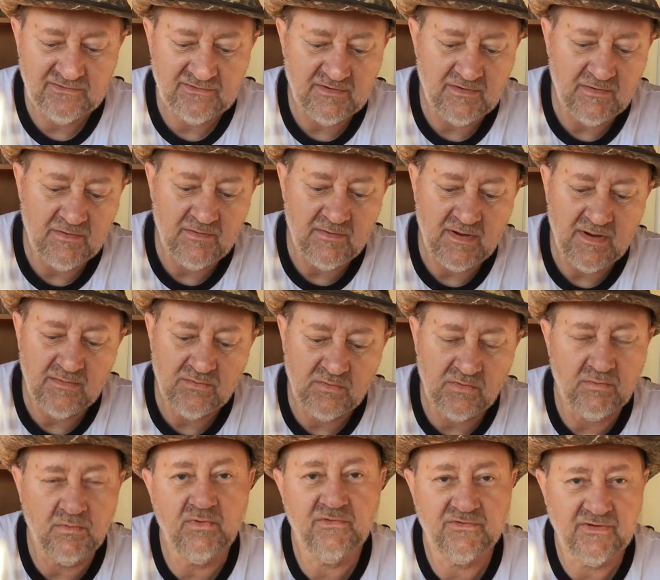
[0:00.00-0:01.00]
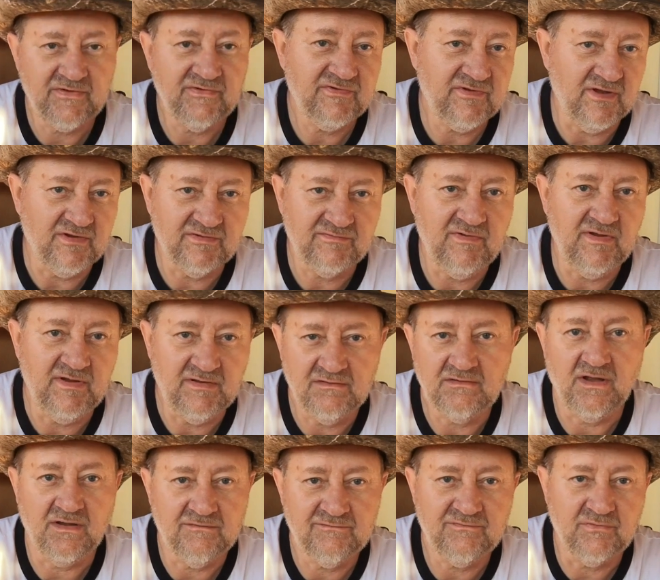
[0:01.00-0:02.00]
So we'll say 6 feet,
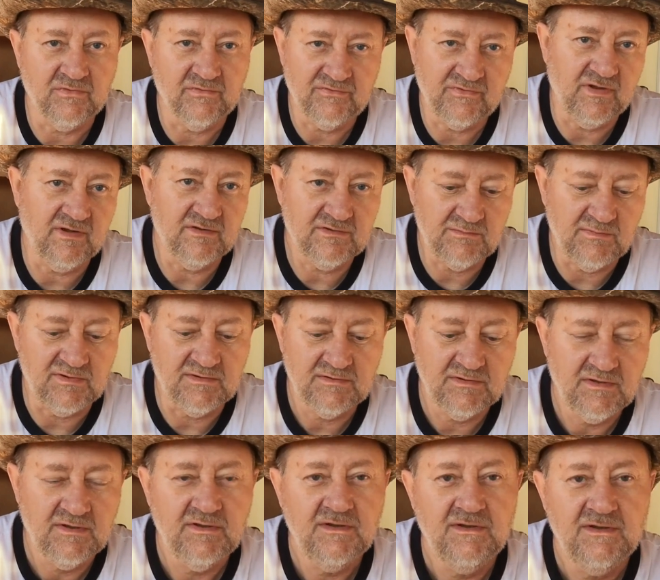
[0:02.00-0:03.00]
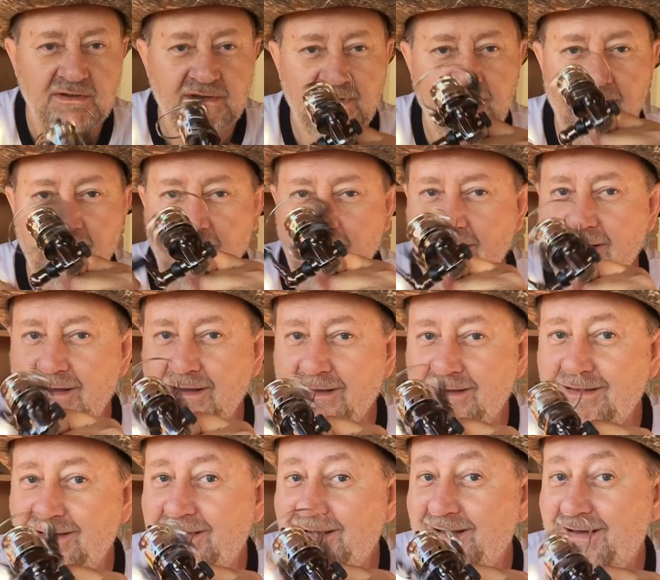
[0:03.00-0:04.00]
not full size. But anyway,
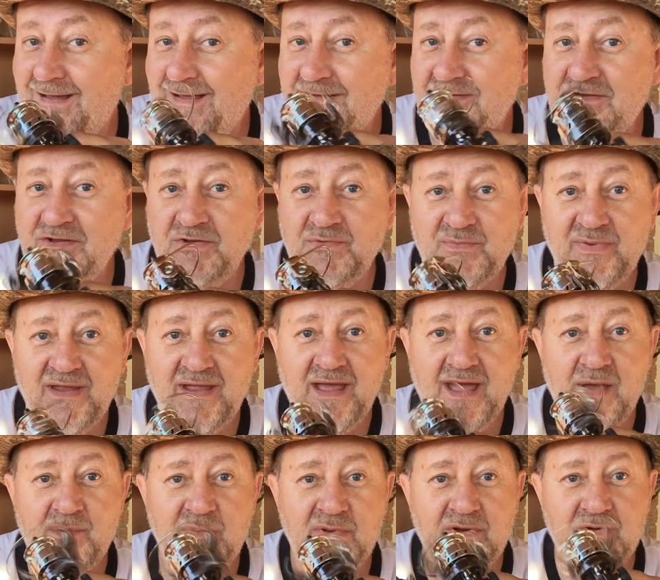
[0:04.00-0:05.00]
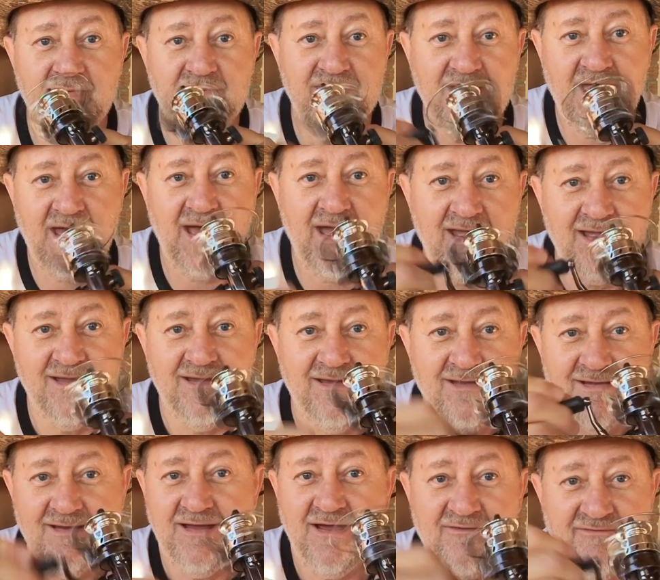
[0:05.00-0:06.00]
I couldn't be happier with that.
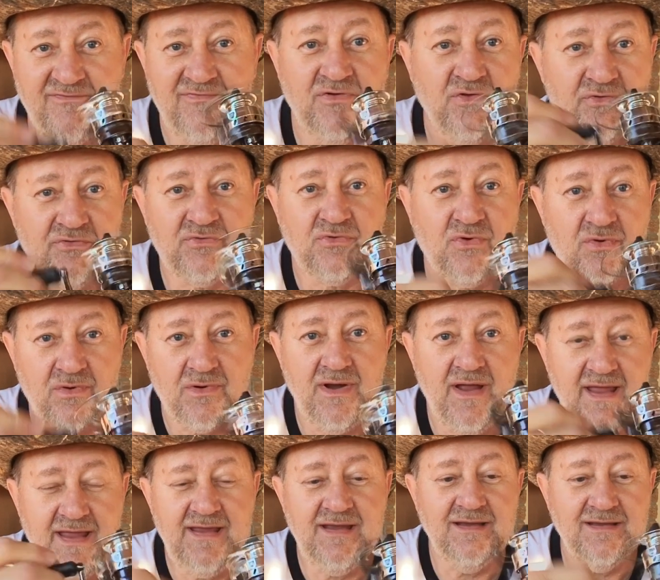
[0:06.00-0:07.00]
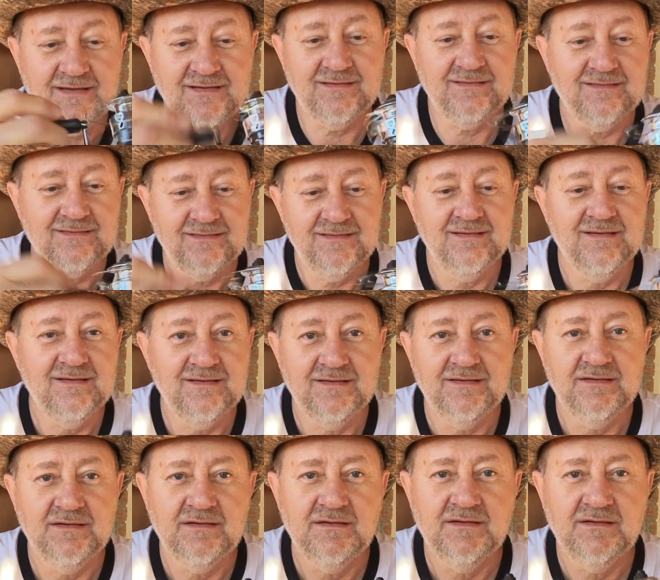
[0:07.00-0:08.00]
That feels great.
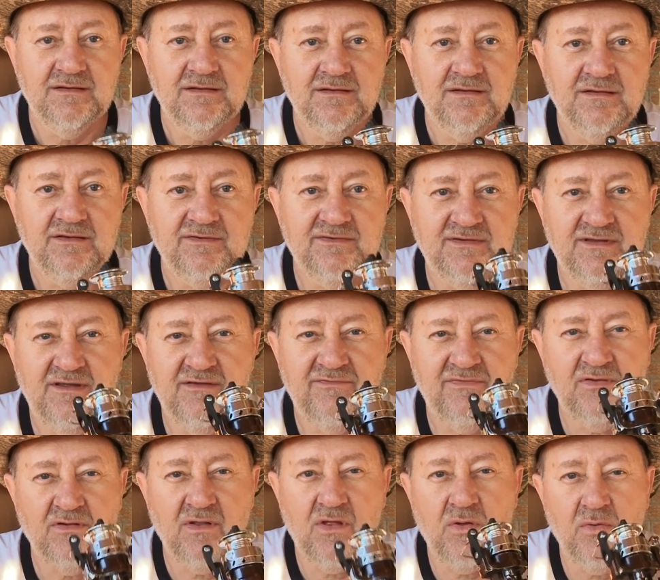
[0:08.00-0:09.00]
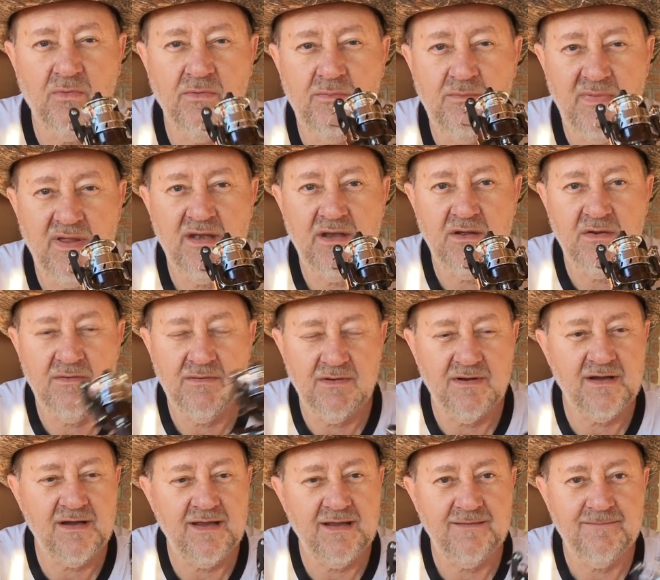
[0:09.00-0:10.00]
Let's see if it'll hold a minnow.
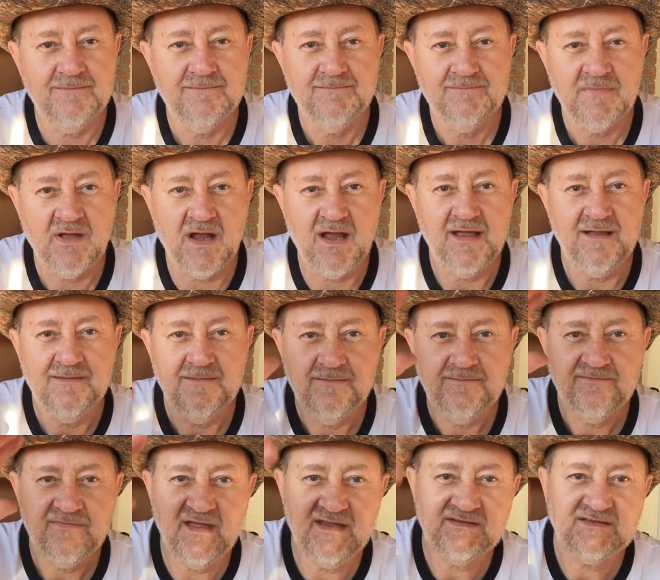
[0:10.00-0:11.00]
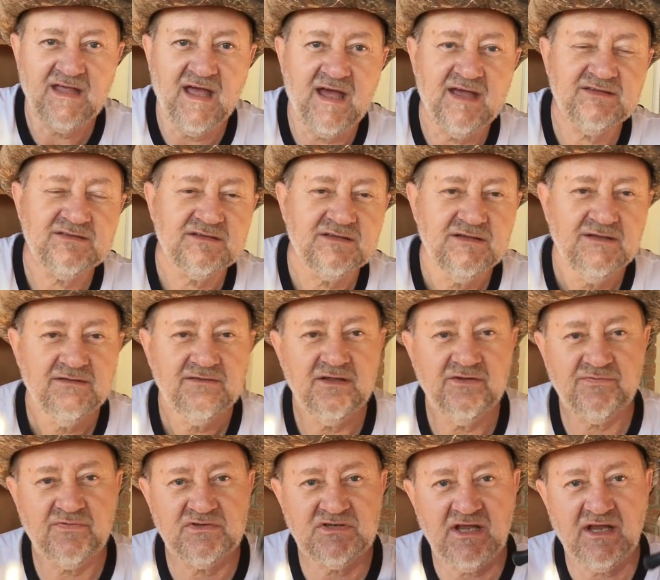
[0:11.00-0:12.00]
All right. Thanks, guys. Thanks
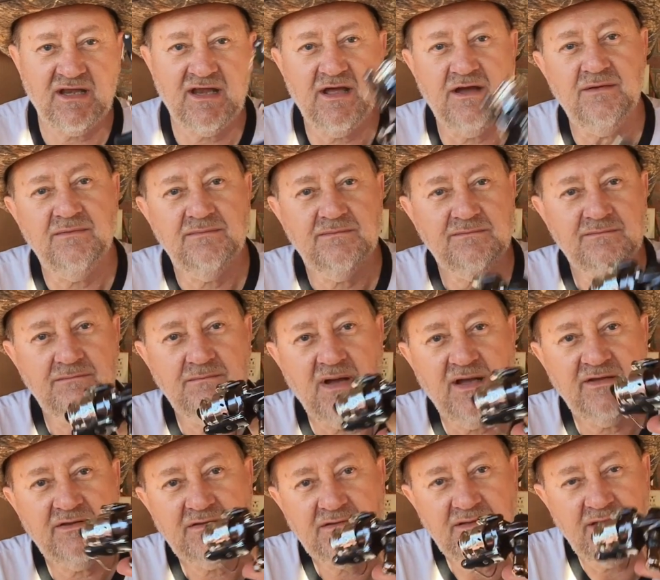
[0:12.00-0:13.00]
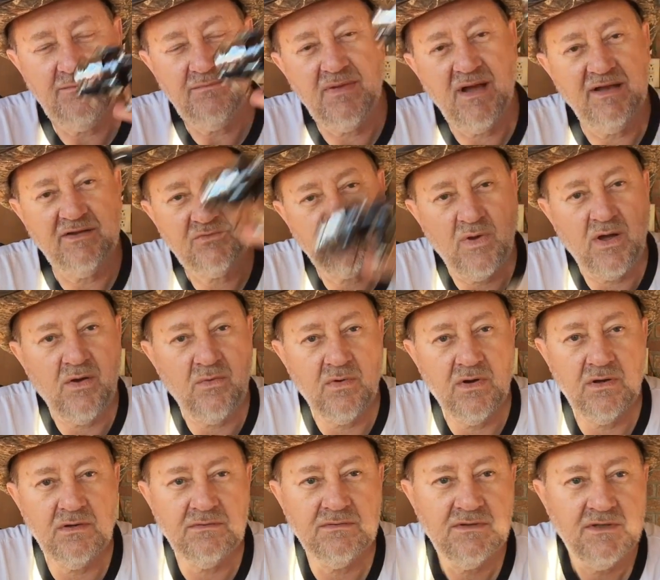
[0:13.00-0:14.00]
for checking out Mike at Mike's Wild
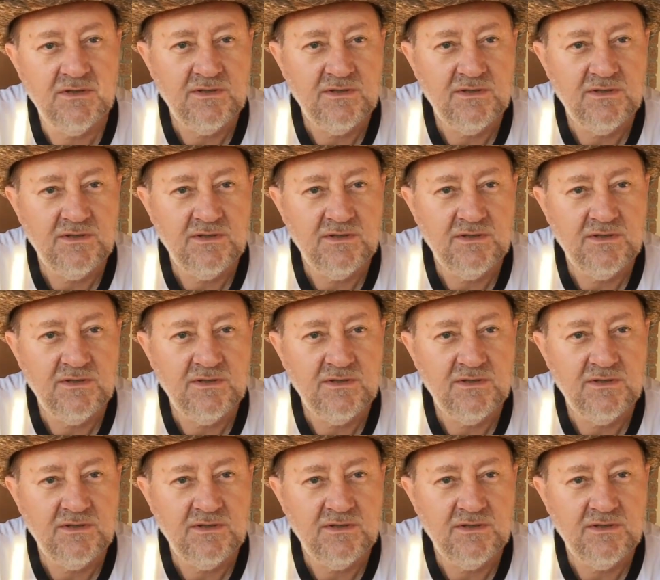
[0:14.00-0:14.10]
World.